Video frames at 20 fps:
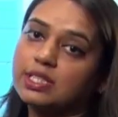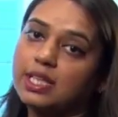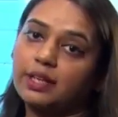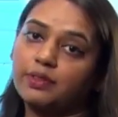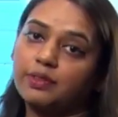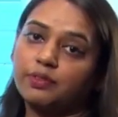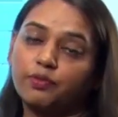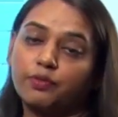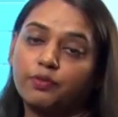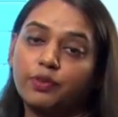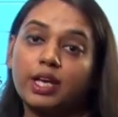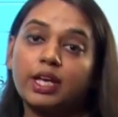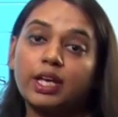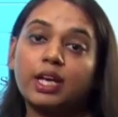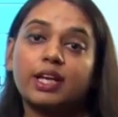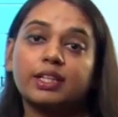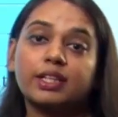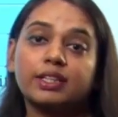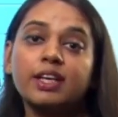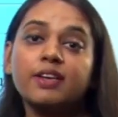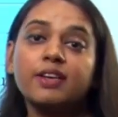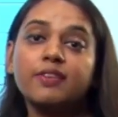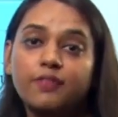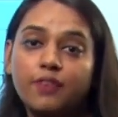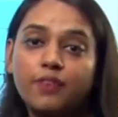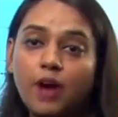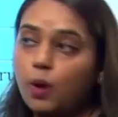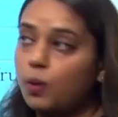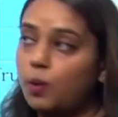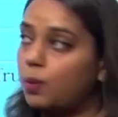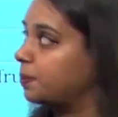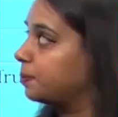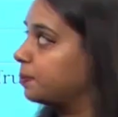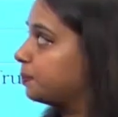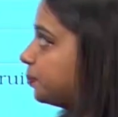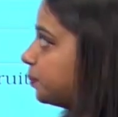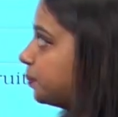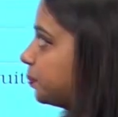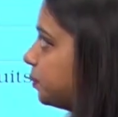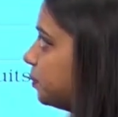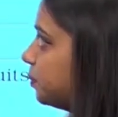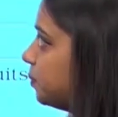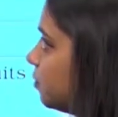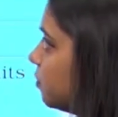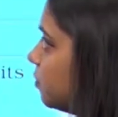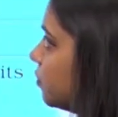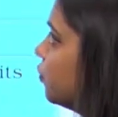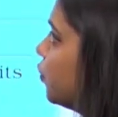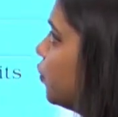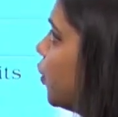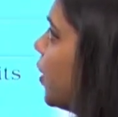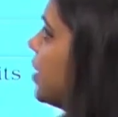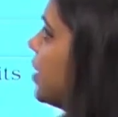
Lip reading: that where are they found. For